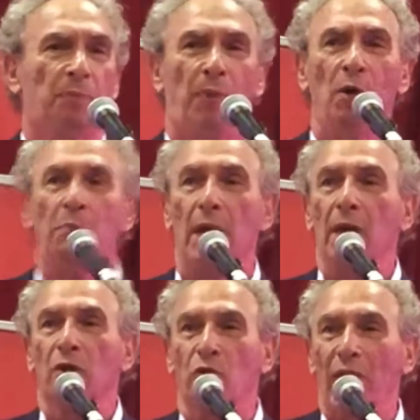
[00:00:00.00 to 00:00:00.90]
Pope
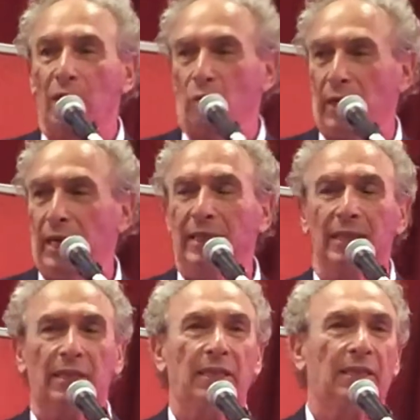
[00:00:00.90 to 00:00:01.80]
Gregory in the
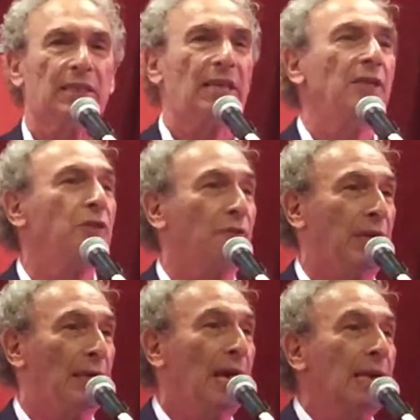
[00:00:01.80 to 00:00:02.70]
6th
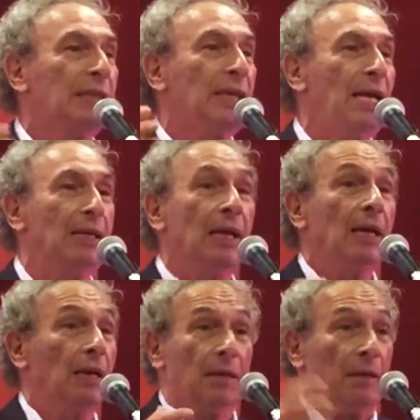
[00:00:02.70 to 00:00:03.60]
century said,
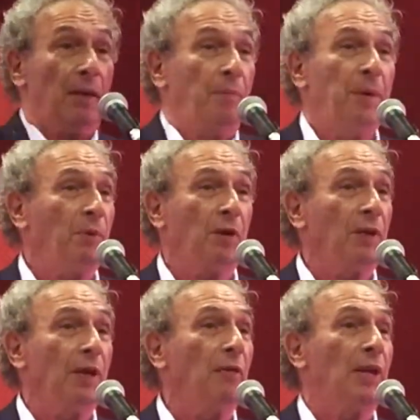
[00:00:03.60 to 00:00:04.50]
people are
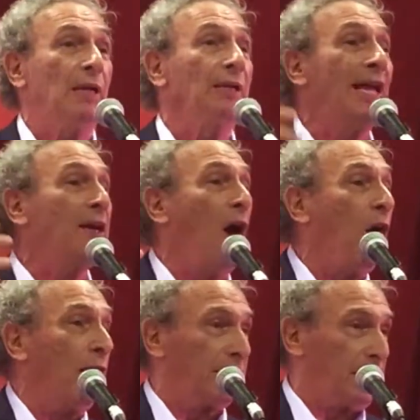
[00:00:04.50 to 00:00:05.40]
illiterate. Let
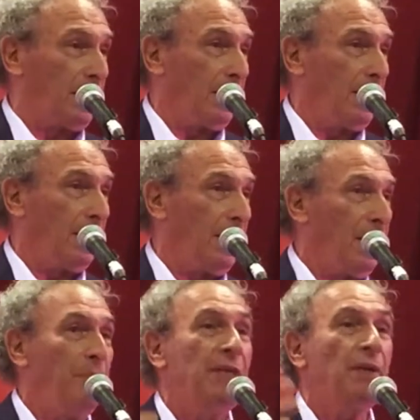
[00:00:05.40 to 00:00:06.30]
art
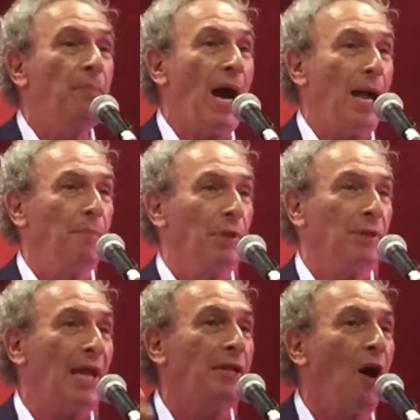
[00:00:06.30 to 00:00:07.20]
be the Bible.
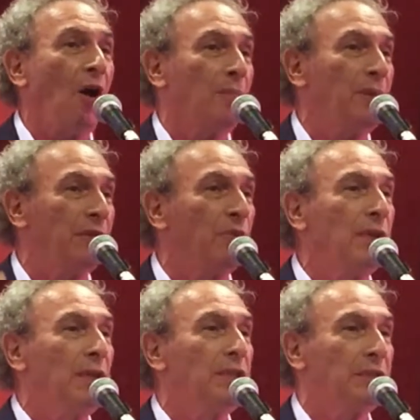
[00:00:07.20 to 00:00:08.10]
Let art be the
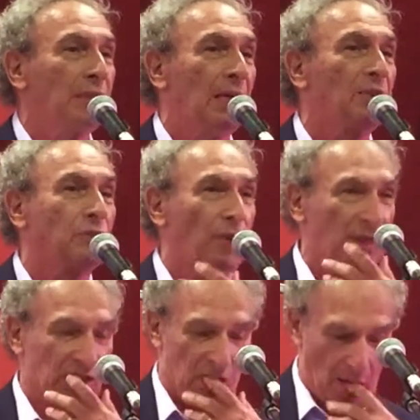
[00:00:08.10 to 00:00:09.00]
religious
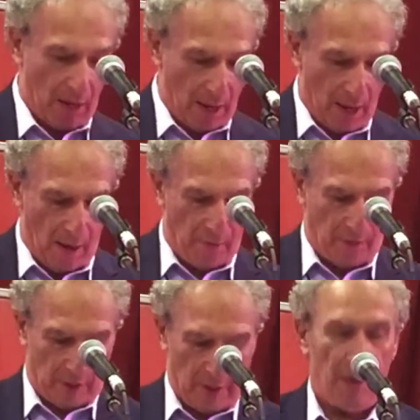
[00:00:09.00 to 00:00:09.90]
instruction of
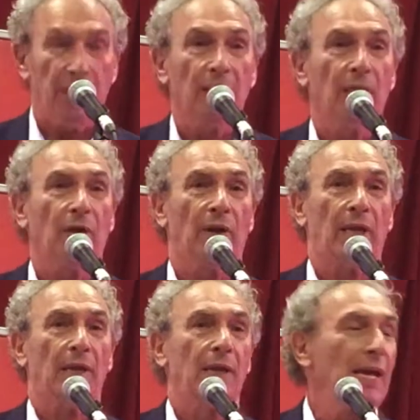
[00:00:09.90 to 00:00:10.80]
the illiterate.
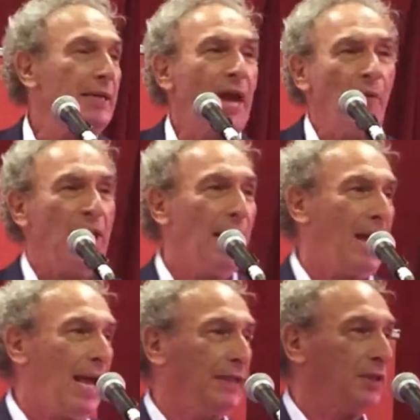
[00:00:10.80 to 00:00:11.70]
Now we had to
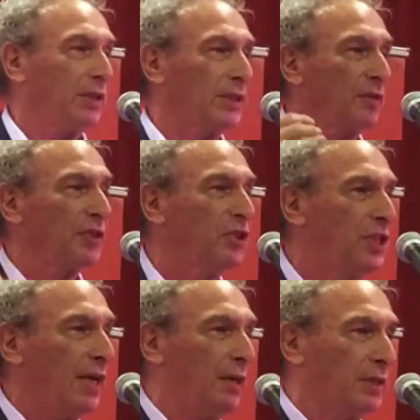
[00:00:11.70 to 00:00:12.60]
ask ourselves and
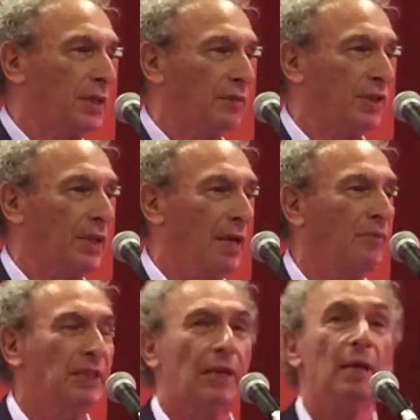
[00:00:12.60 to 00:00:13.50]
check ourselves again. We
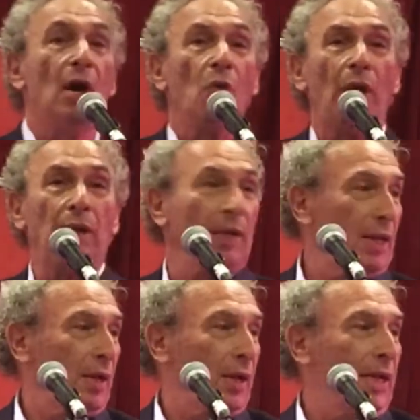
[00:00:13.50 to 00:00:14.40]
said, well,
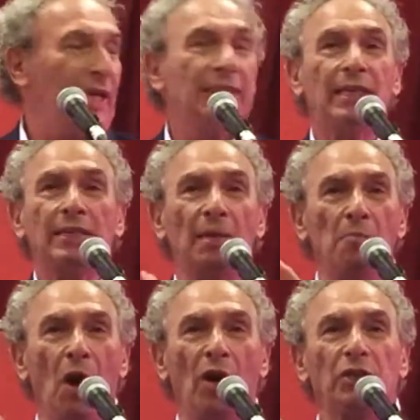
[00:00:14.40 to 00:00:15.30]
is this a
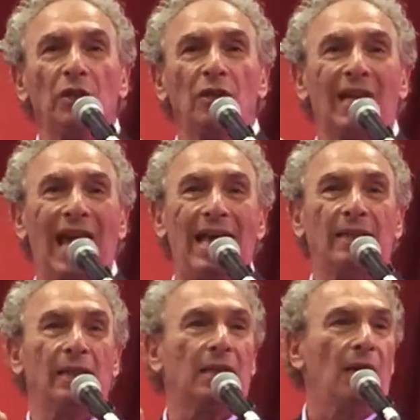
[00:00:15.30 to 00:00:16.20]
marginal
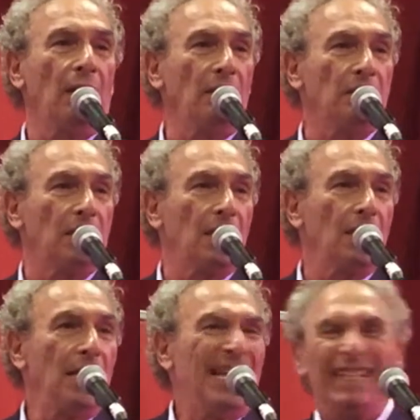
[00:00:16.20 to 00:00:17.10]
Catholic cult?
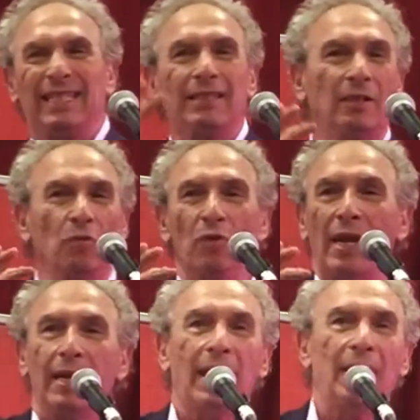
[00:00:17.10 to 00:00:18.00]
Is this a
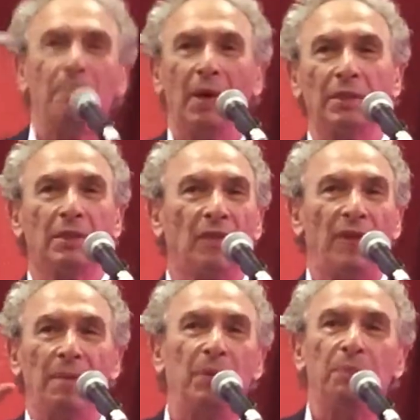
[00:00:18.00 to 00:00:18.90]
renegade bunch of
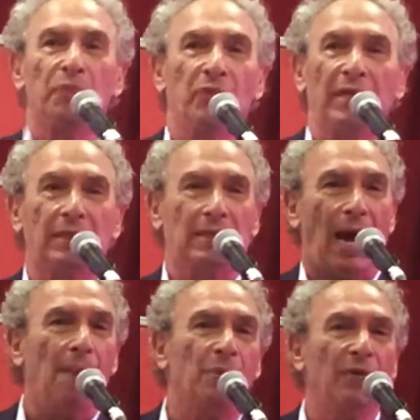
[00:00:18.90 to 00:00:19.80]
hippie priests
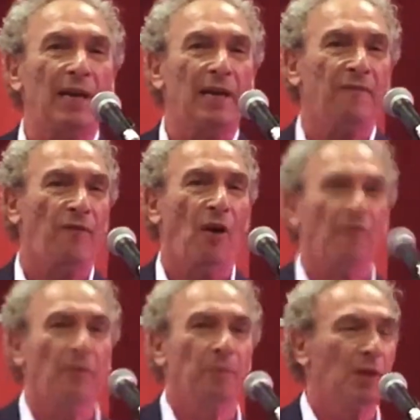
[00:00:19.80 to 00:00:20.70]
operating far
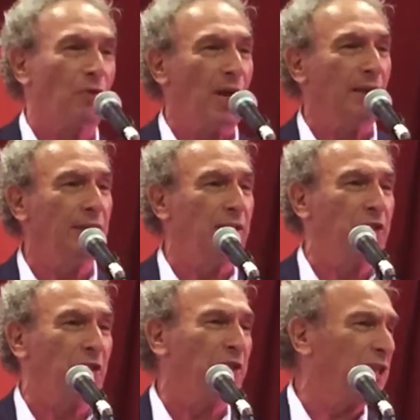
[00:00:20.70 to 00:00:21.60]
from the crown and the
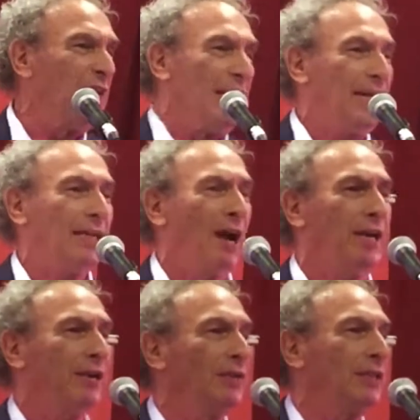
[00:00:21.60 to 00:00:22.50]
church out
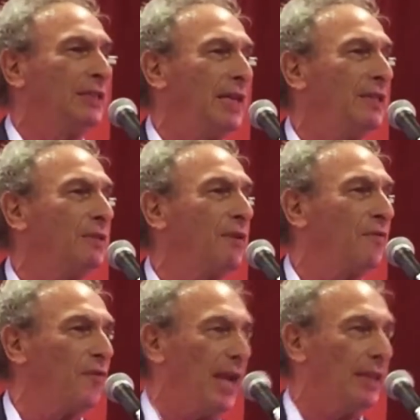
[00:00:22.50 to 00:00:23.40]
here in the center of
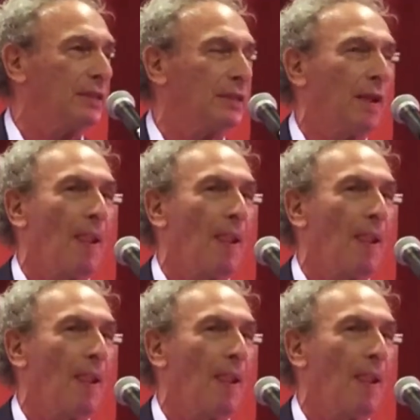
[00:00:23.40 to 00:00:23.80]
France?